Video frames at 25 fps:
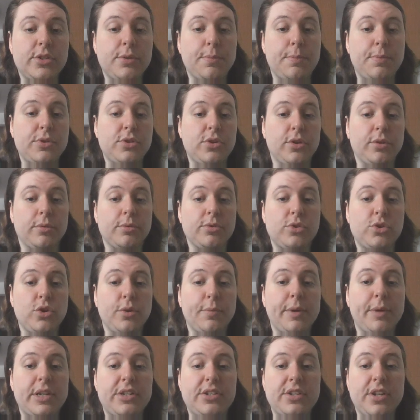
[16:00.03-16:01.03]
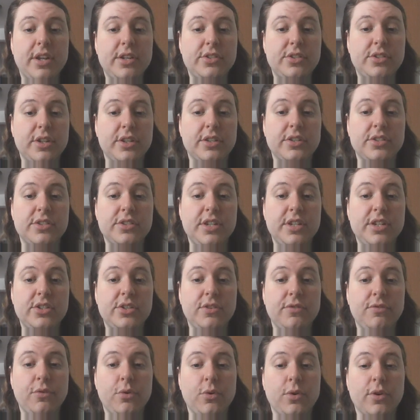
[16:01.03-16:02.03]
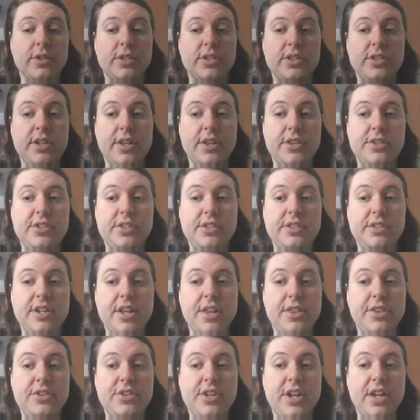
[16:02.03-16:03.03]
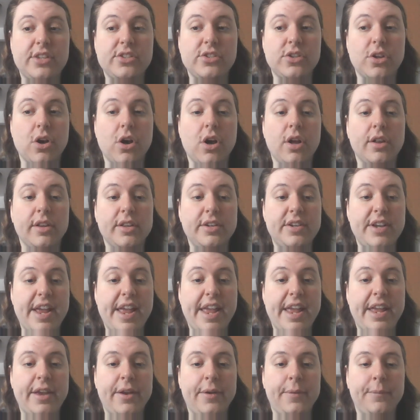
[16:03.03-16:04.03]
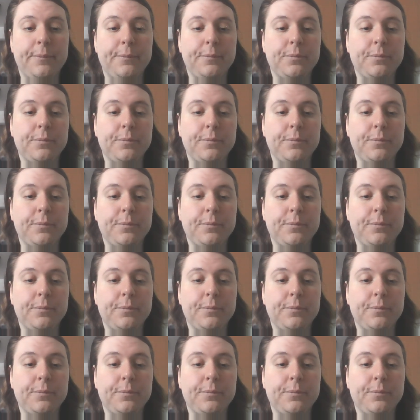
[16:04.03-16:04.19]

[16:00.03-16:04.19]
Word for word: this episode are restored by Tessa in season four's Death, Death Takes a Holiday.